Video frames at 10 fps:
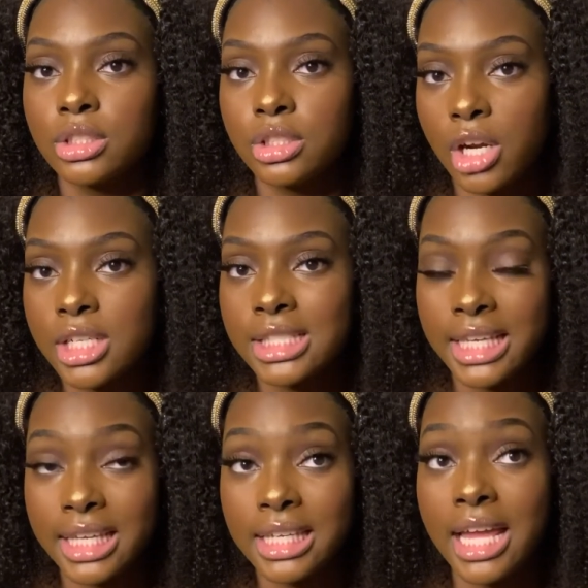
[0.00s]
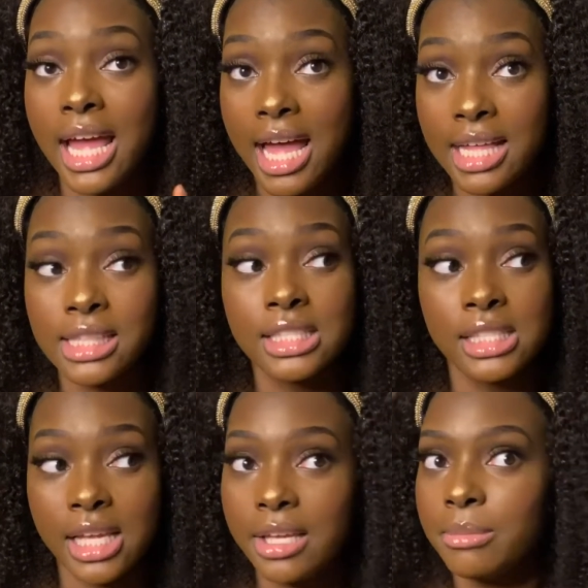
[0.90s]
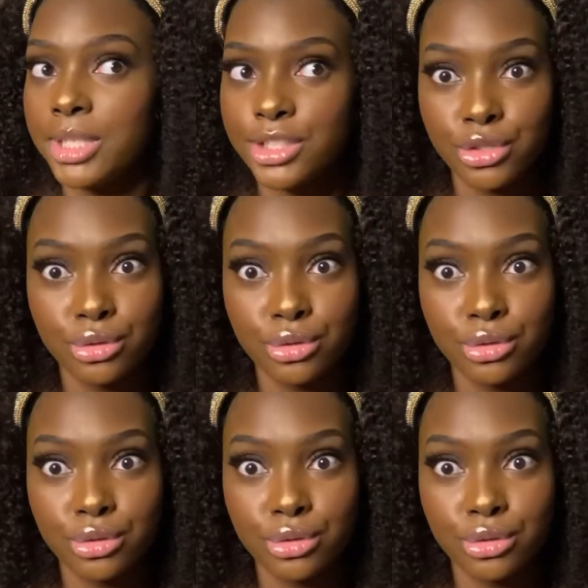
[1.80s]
dark skin had the same issues